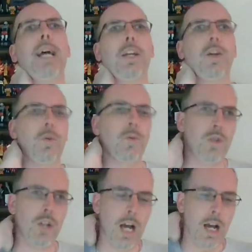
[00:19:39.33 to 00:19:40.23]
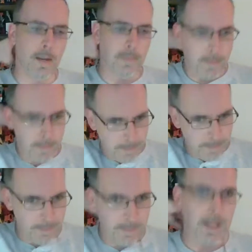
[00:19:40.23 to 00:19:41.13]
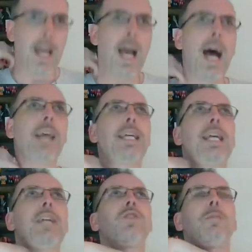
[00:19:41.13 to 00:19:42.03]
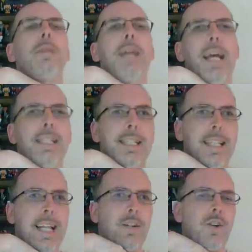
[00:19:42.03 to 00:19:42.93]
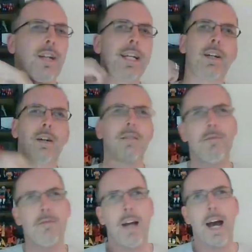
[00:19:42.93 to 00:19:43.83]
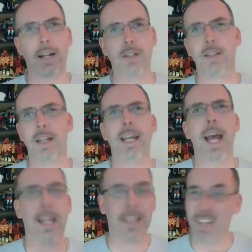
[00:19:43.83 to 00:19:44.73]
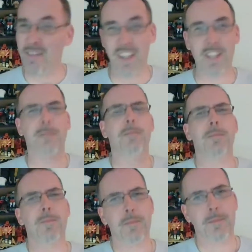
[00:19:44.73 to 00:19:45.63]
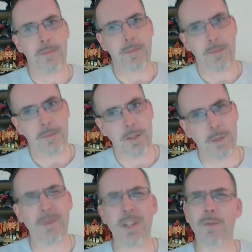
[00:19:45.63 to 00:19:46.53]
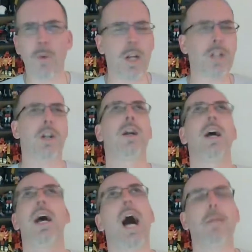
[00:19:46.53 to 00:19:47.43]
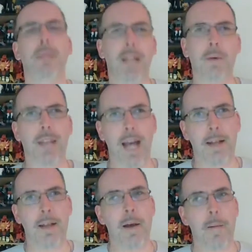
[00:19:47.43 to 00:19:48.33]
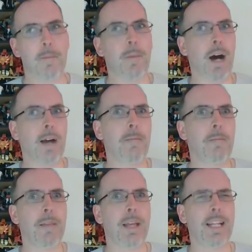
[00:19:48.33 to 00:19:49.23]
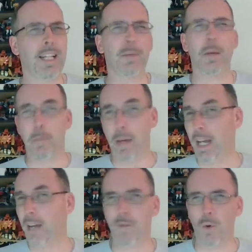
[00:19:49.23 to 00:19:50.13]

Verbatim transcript: that huge. I think he's going to be a slender leader, honestly, and I think it fits him. Some have said Voyager. I'd be down with that, but he needs to be a big